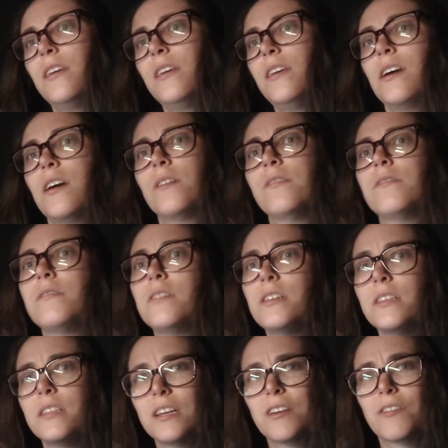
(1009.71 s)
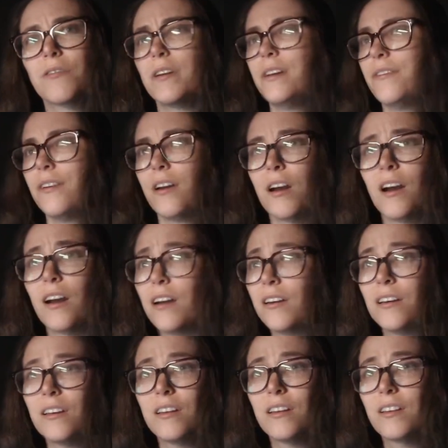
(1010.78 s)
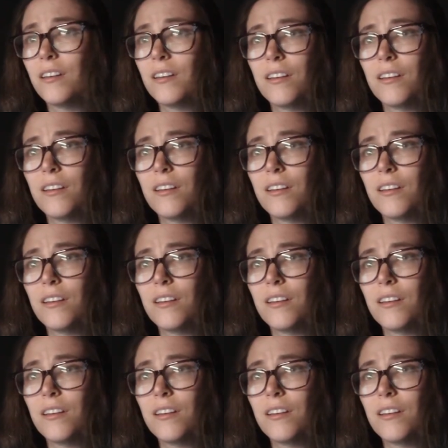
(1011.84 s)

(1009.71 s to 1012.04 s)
you know, she's in a graveyard.